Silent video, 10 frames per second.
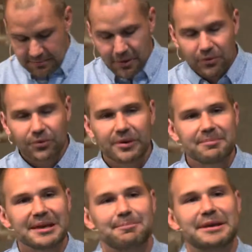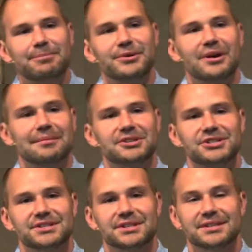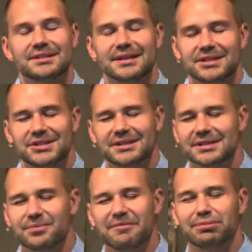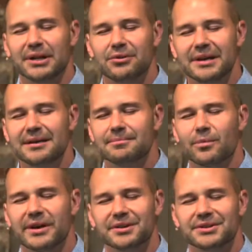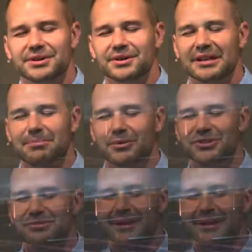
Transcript: But would we be a people who come to Jesus and say, Jesus, we've blown it, we are dirty, but would you